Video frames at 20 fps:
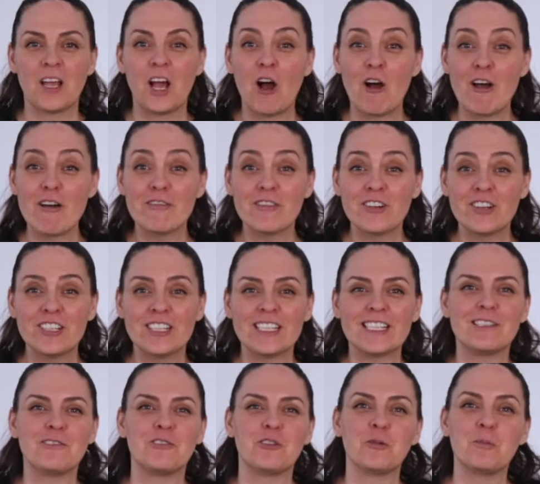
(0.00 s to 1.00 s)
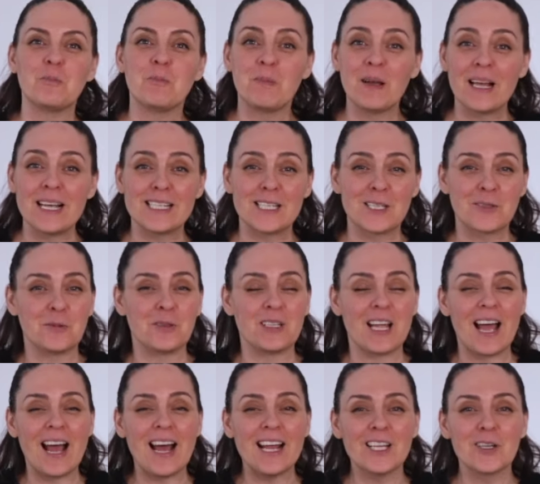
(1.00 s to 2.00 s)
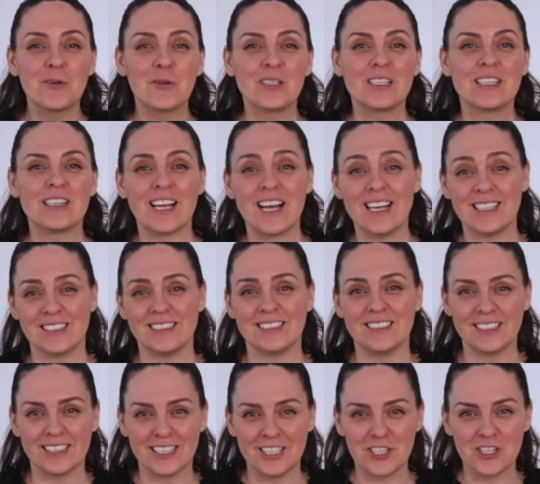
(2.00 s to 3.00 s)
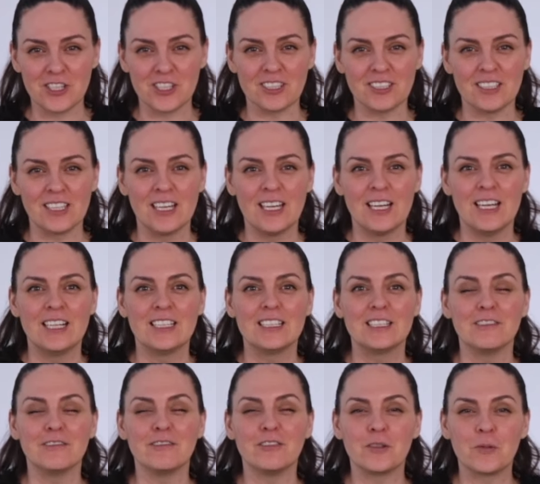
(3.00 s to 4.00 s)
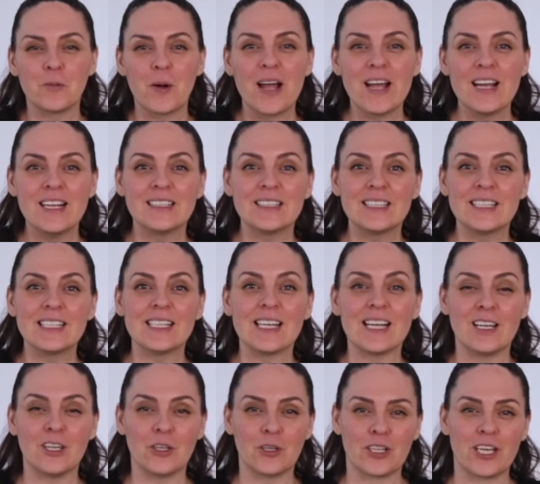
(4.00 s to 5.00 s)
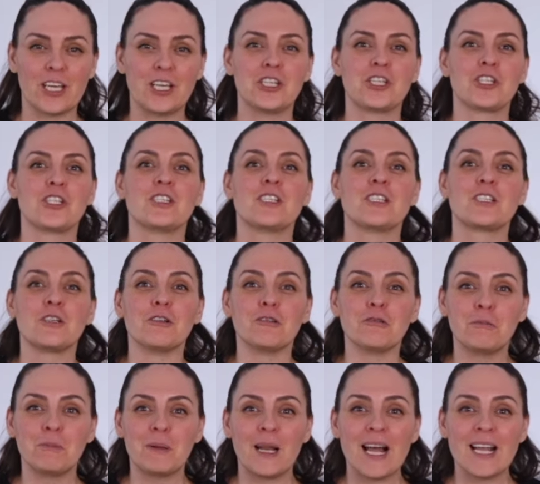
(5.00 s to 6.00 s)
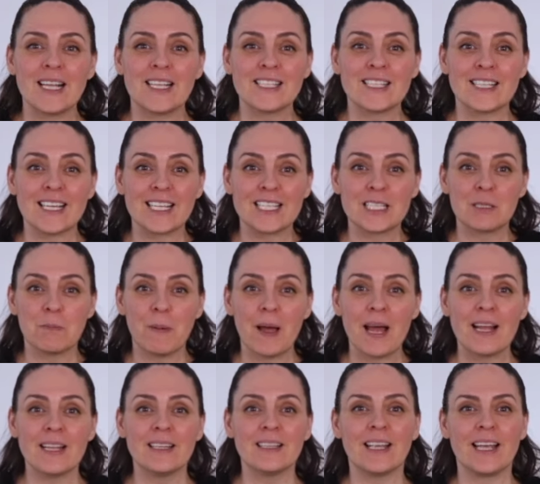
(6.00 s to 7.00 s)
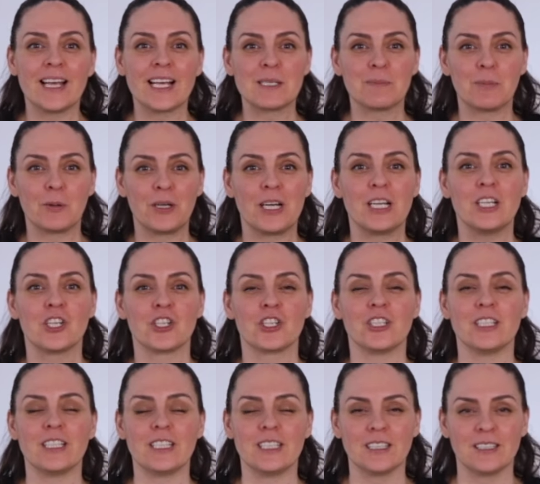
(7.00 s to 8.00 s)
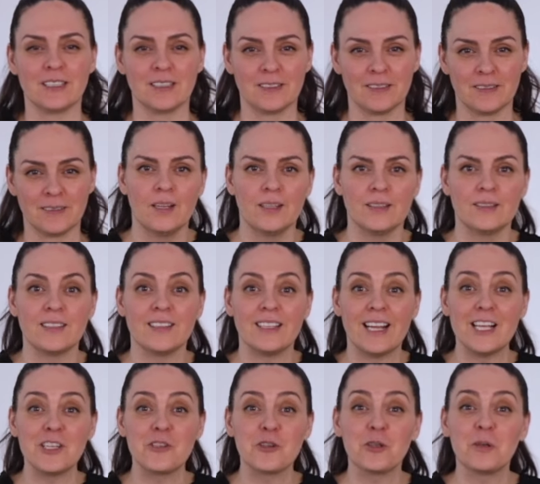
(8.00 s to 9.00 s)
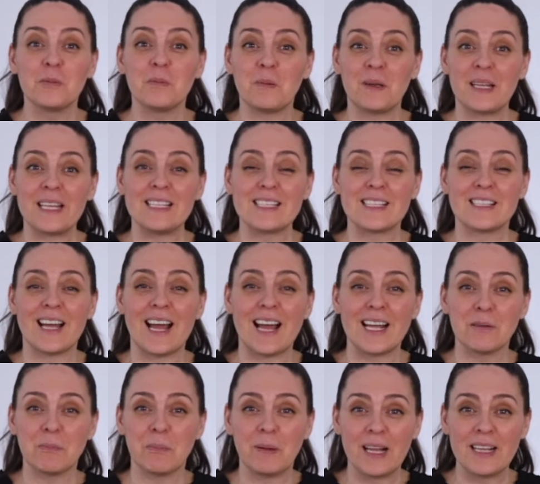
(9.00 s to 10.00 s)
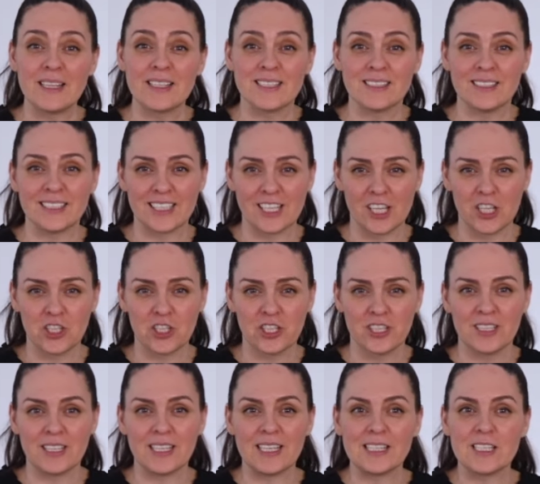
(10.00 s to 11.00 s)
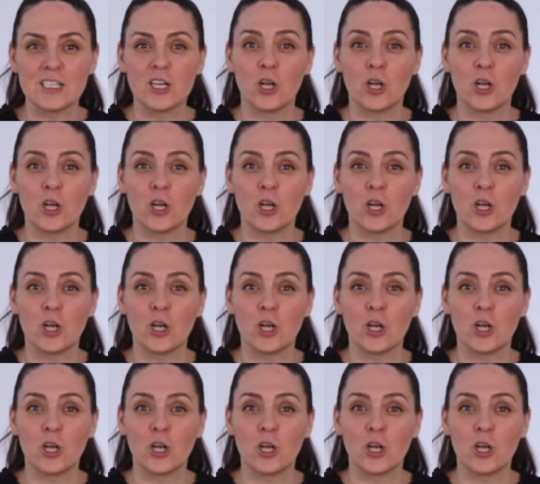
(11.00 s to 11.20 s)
However, if you're blessed with adequate light in the kitchen, the variety and locations of plants expand exponentially. The natural place to add plants in the kitchen is